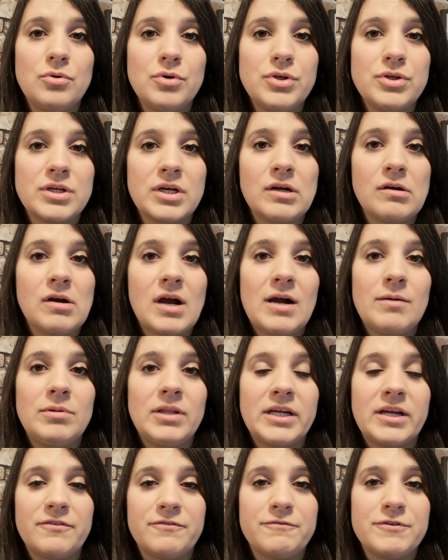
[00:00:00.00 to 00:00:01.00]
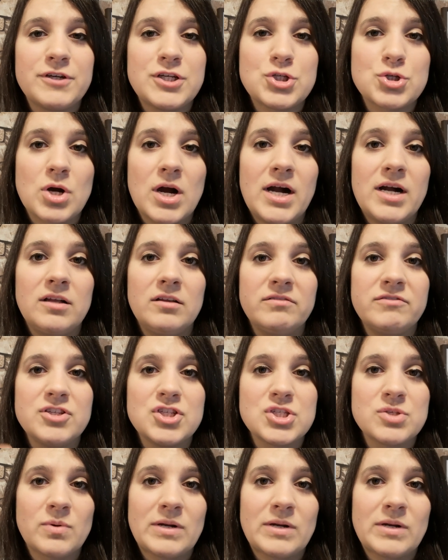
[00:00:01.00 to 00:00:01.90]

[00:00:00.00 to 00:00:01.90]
you can grab like a free trial if you just